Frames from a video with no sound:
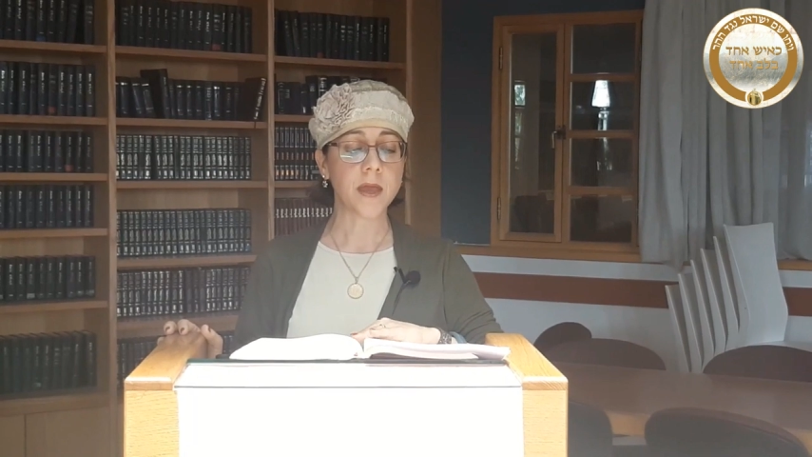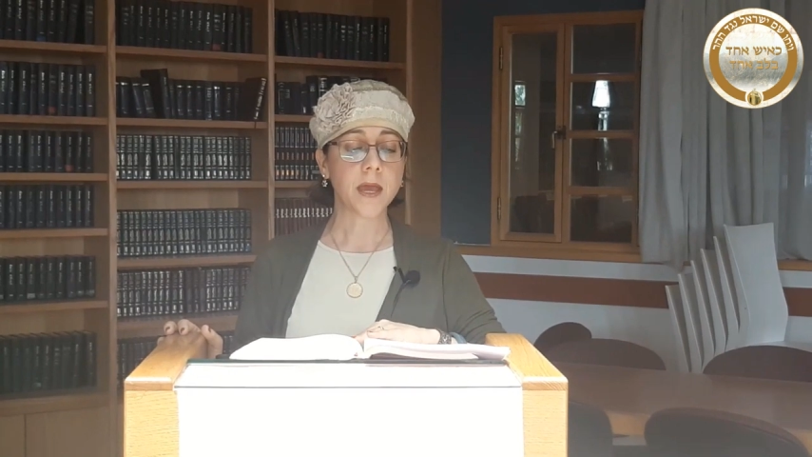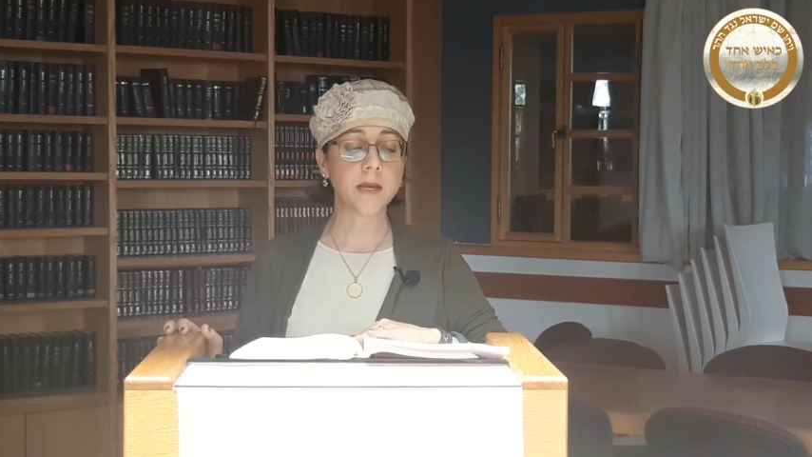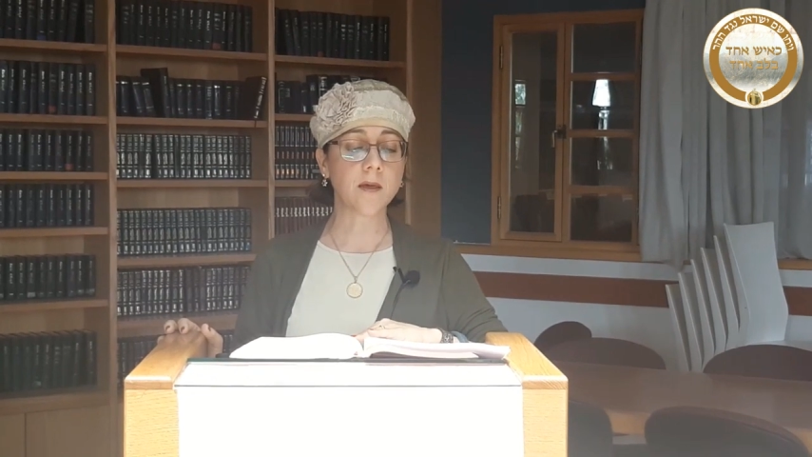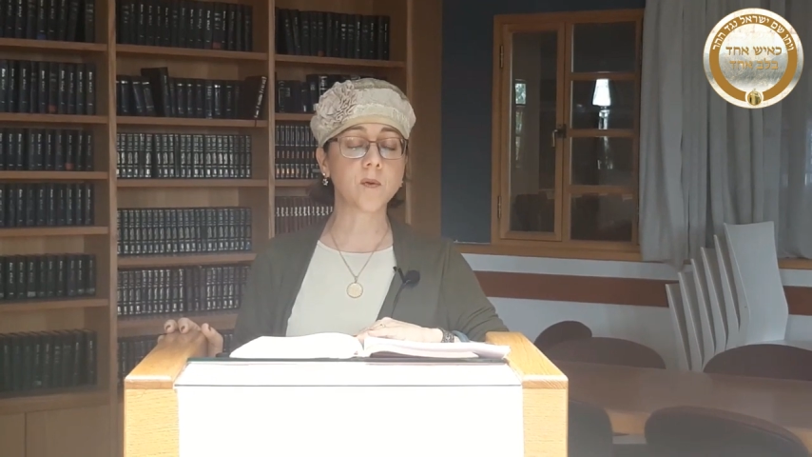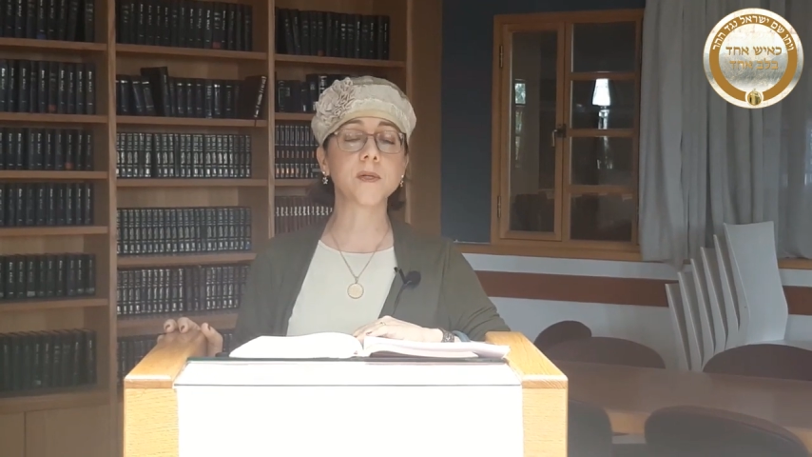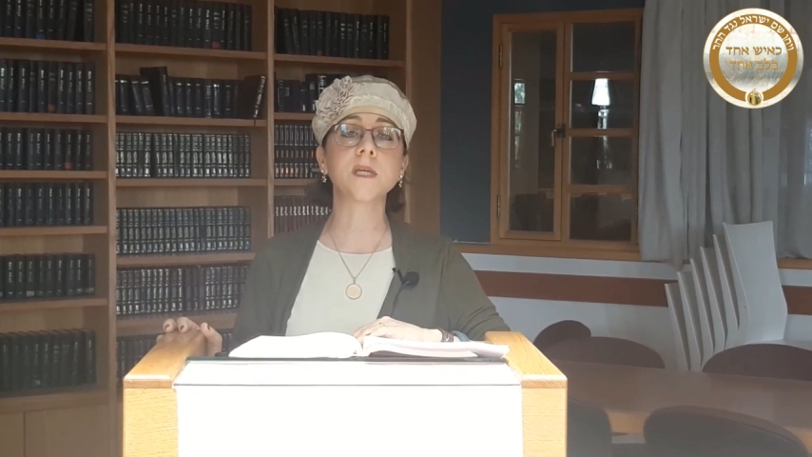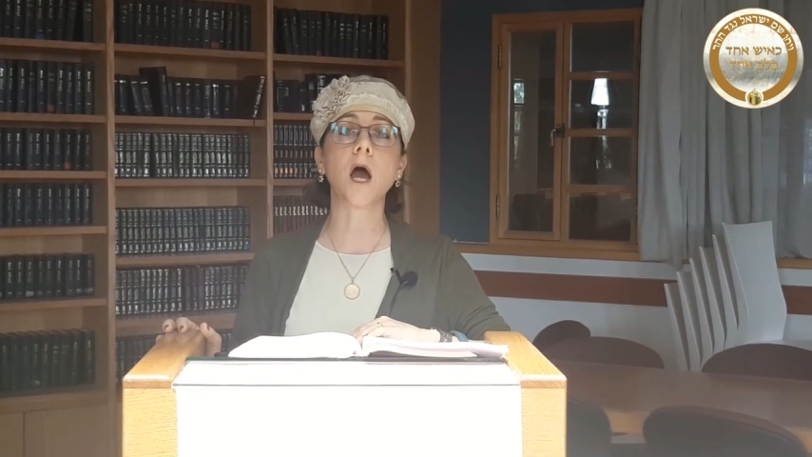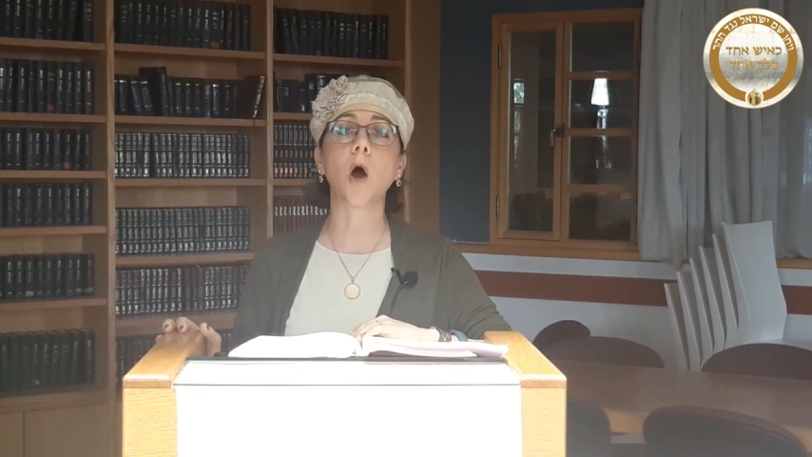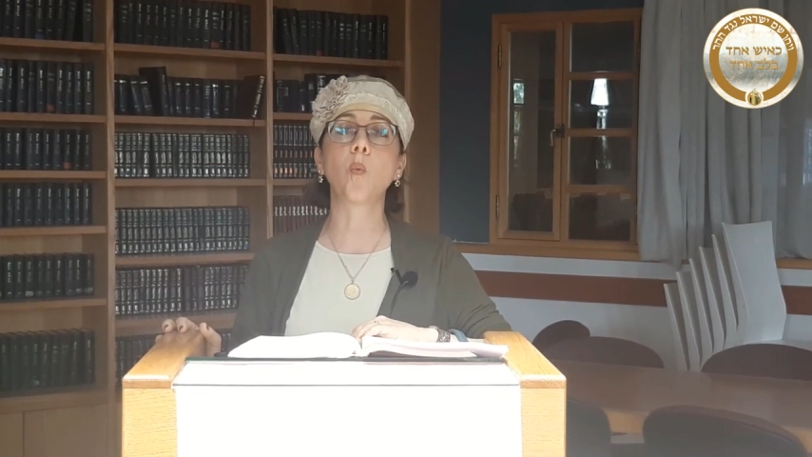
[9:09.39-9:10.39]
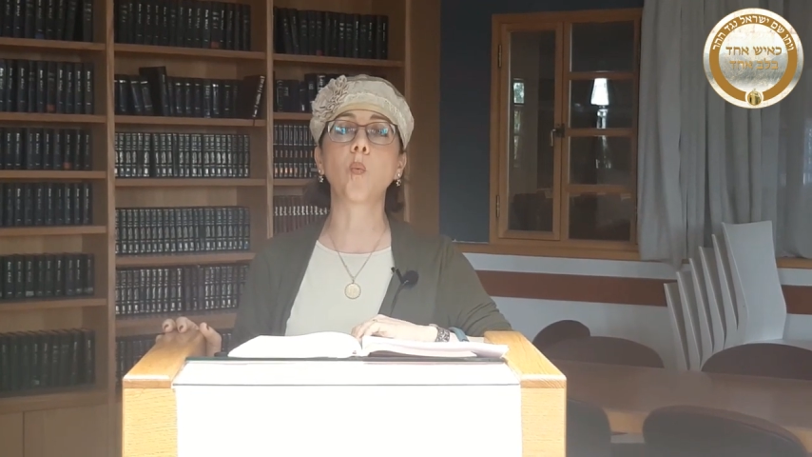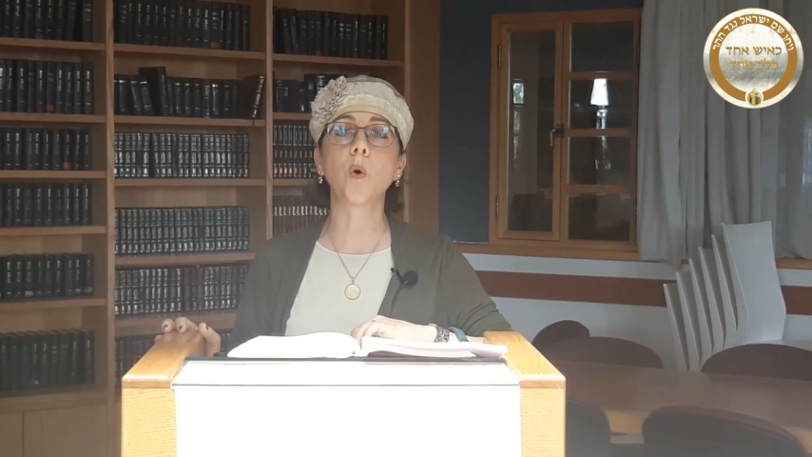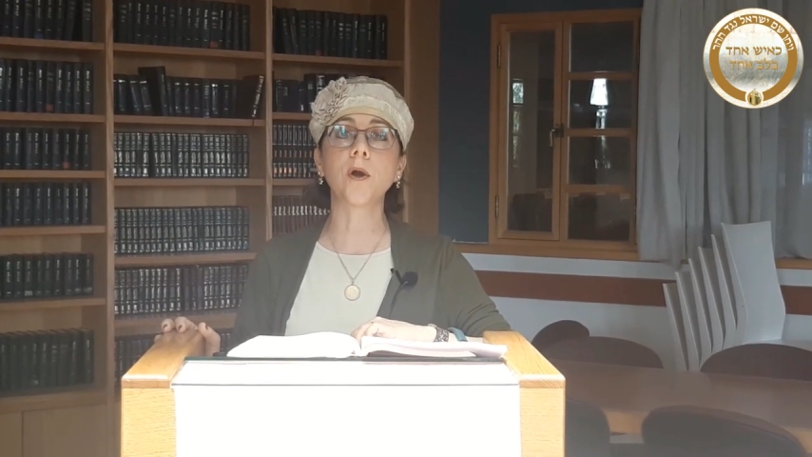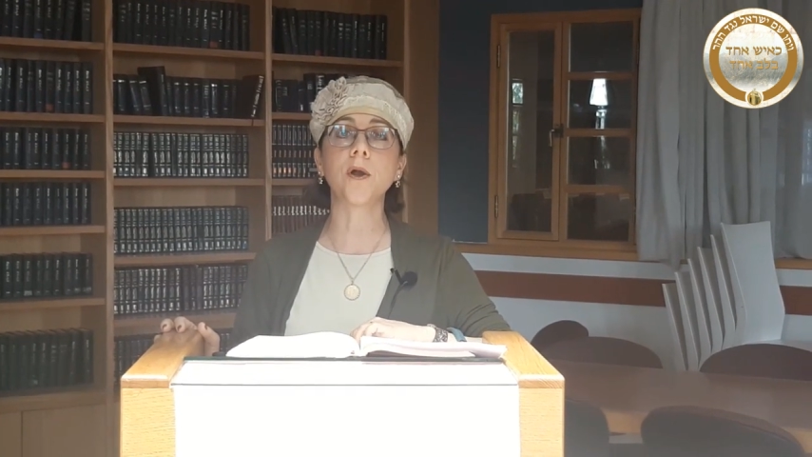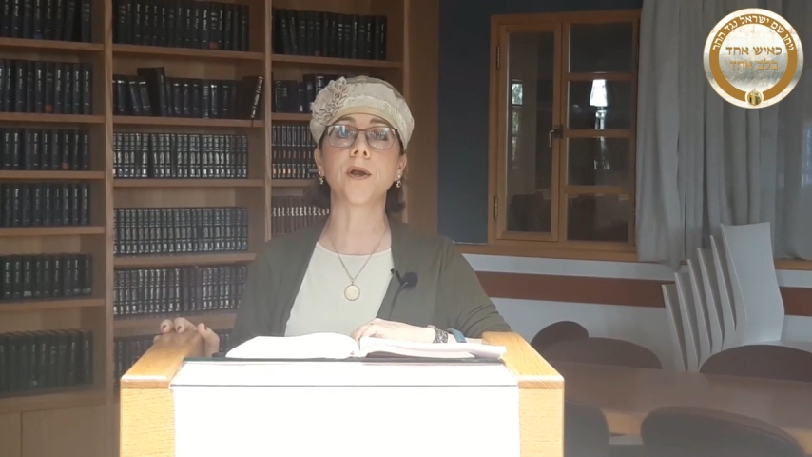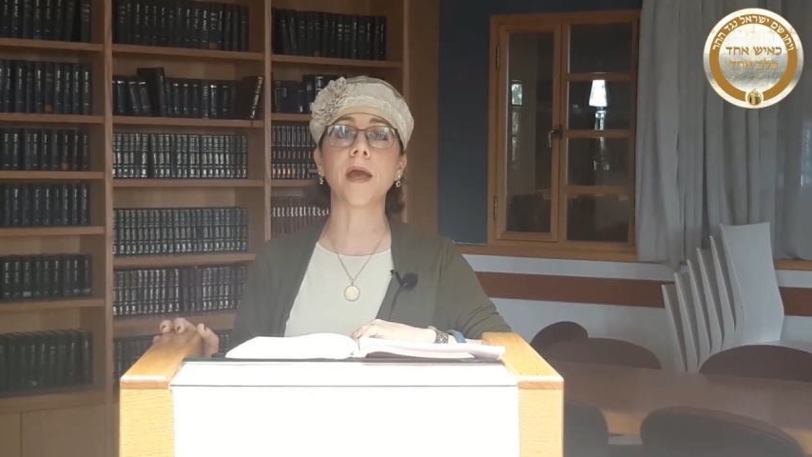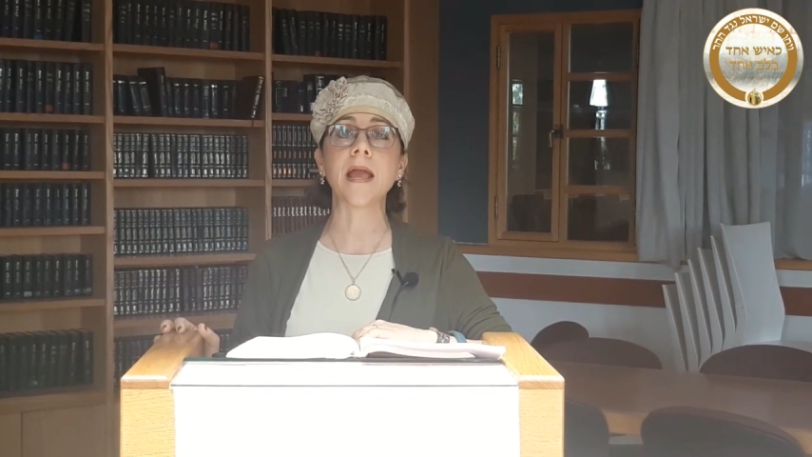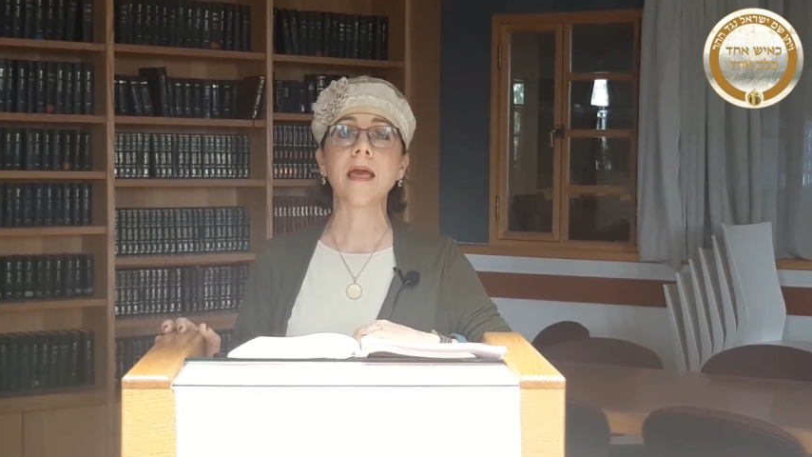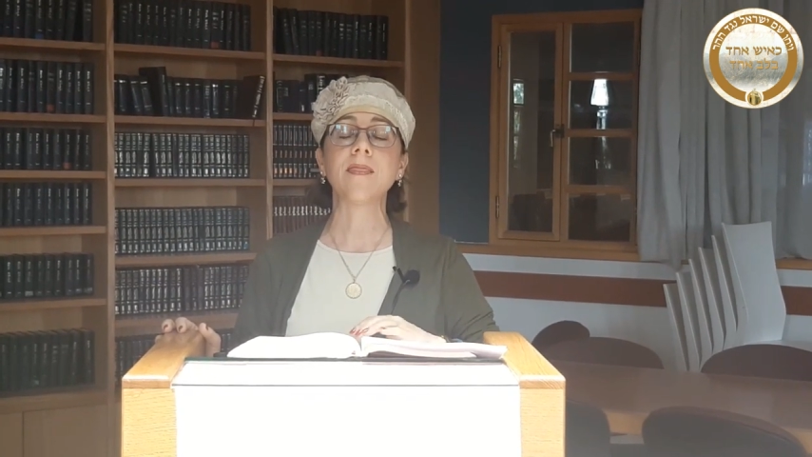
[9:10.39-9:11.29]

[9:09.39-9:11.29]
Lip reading: in other words, a word